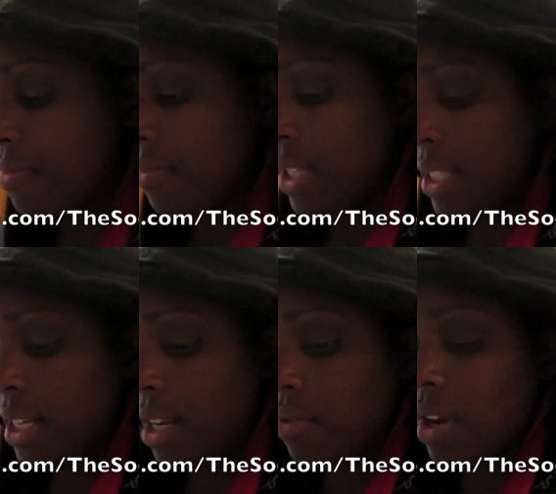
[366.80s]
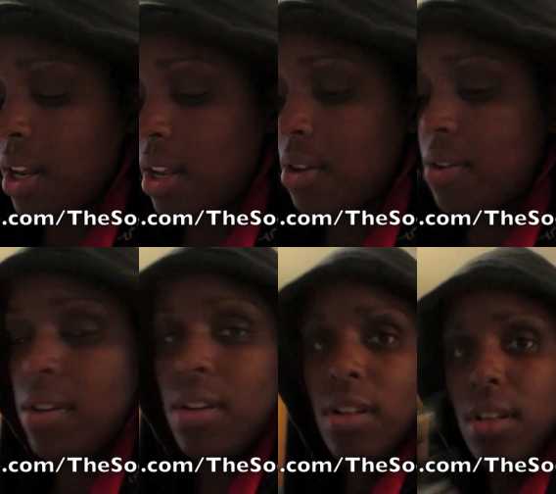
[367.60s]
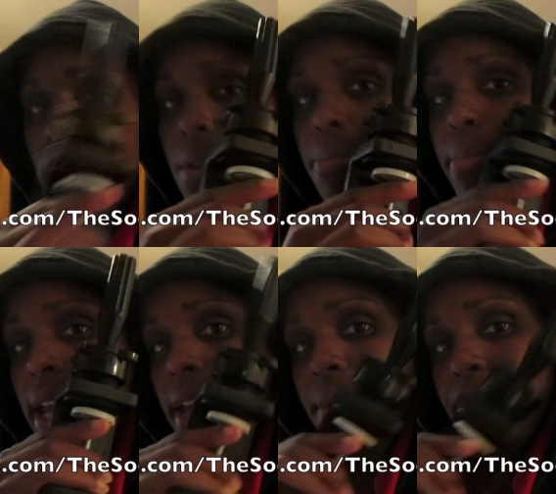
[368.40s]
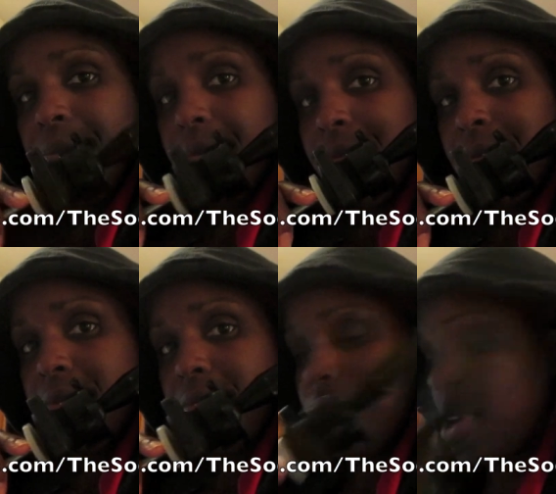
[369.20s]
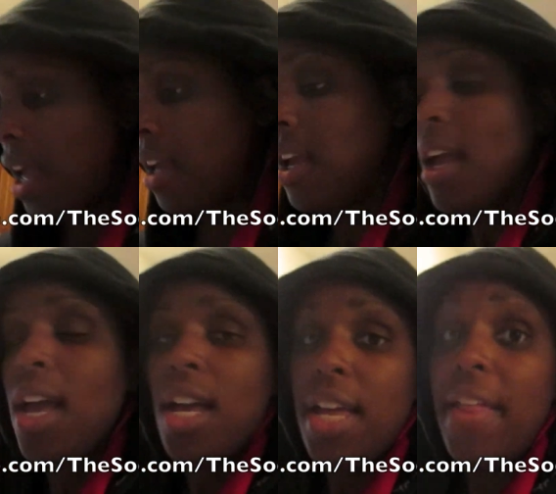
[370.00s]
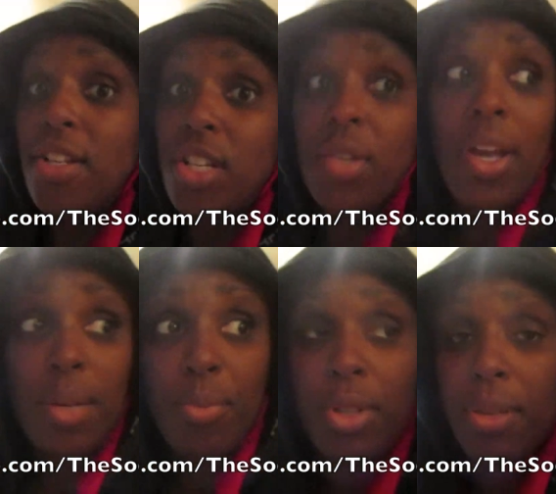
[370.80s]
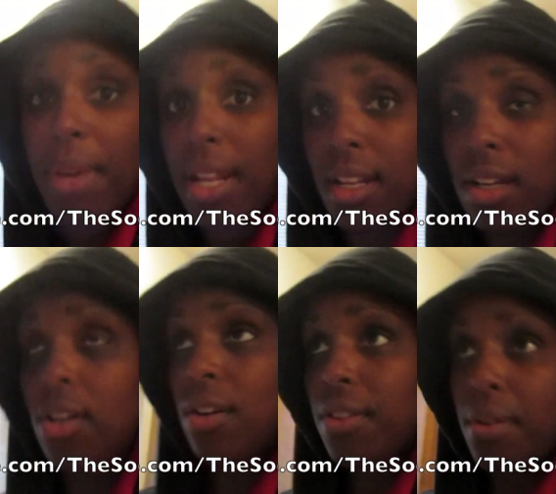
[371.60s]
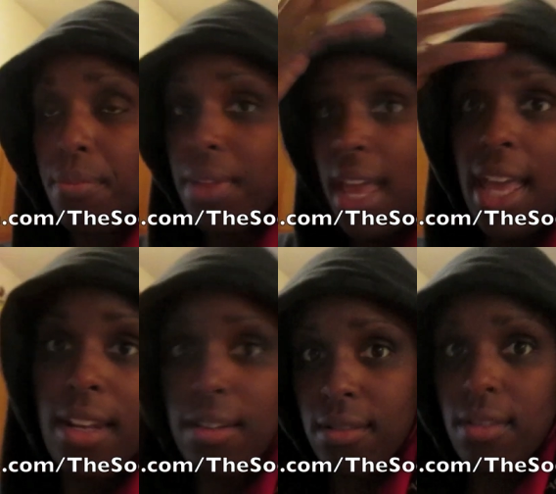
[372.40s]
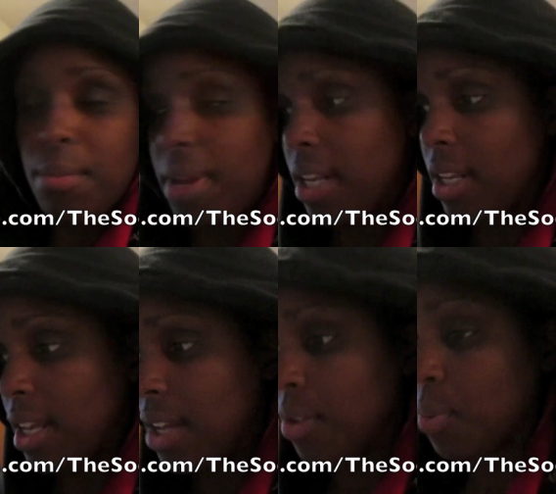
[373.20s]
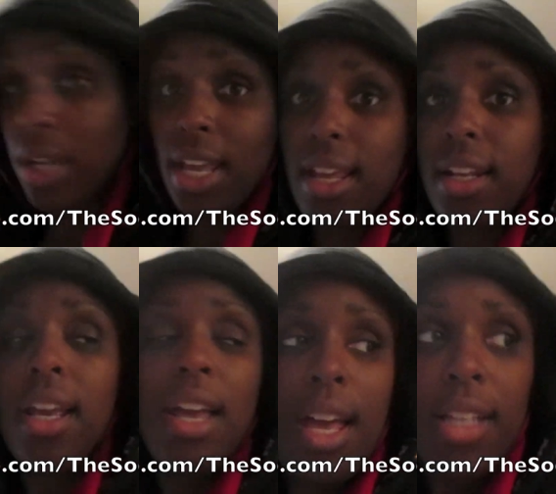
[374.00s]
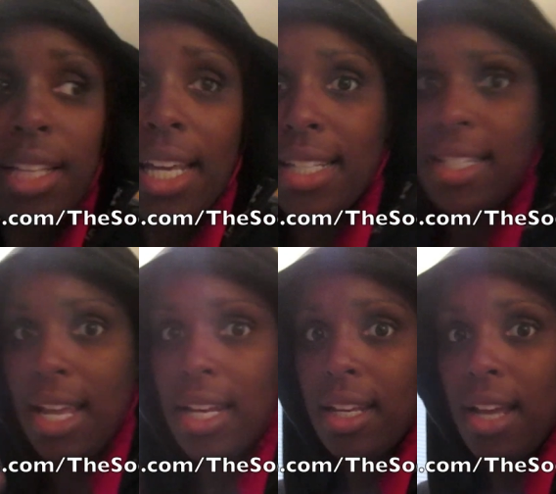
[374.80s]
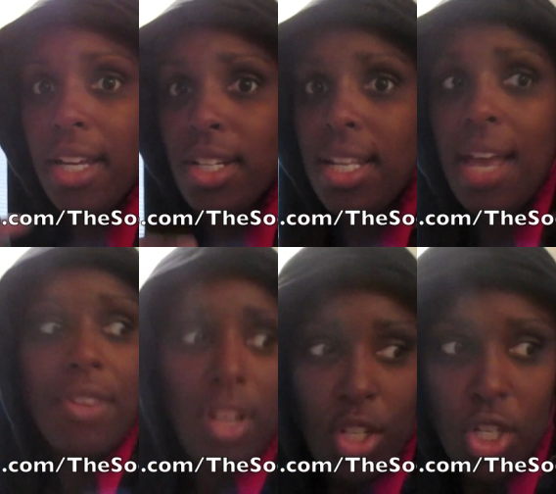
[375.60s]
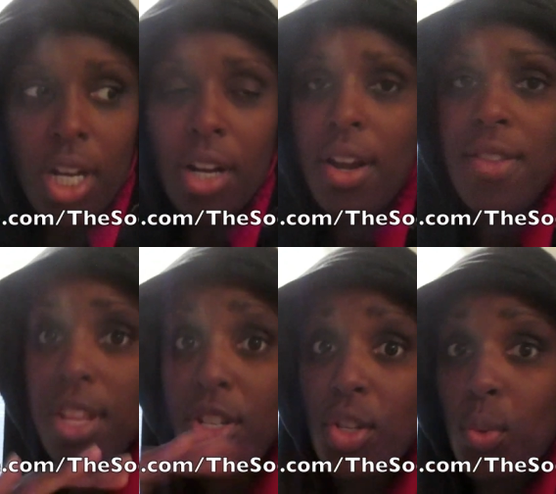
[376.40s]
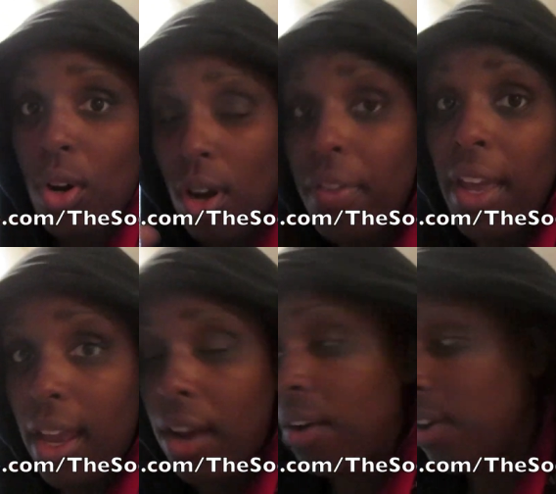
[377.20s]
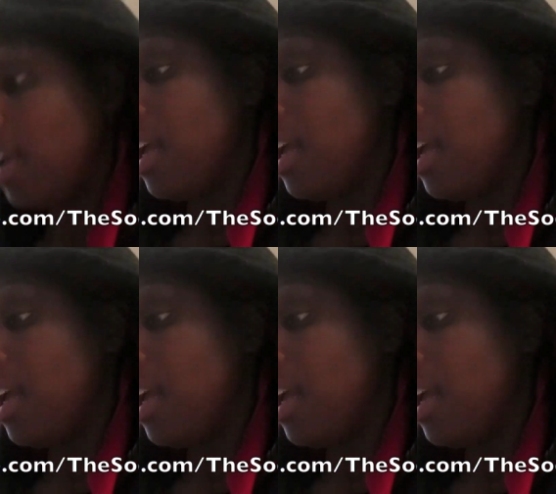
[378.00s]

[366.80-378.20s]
This stand right here. Bam okay? And that's just so I can put the manic, uh, the, the head, the mannequin head or the wig head, like steady. I can just have it on a chair and then just work on the hair,